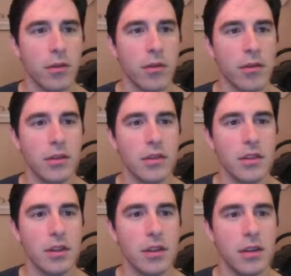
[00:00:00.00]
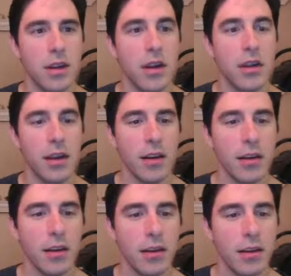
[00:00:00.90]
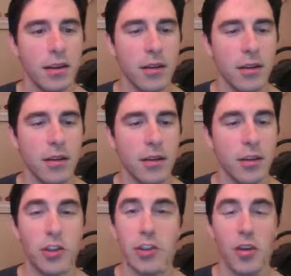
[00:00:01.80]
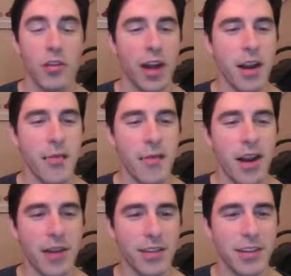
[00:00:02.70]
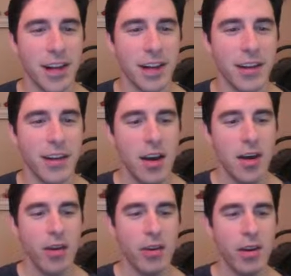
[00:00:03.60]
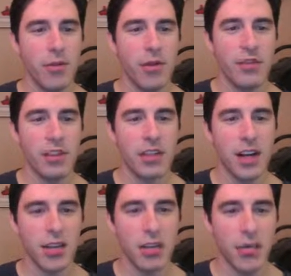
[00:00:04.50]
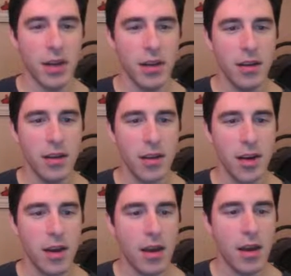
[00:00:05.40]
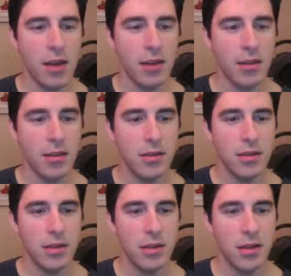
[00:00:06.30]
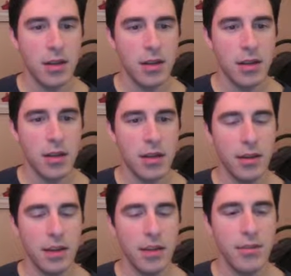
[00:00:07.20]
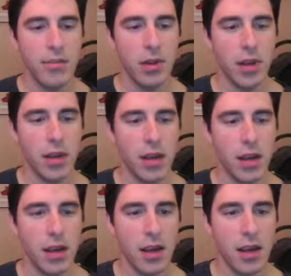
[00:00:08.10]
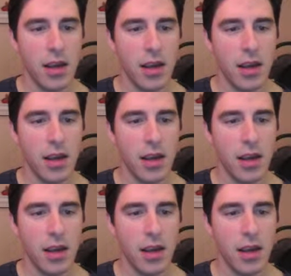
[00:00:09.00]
let's see, Italy. Should know that, I'm half Italian. Okay, we have a Scotch opening, and let's play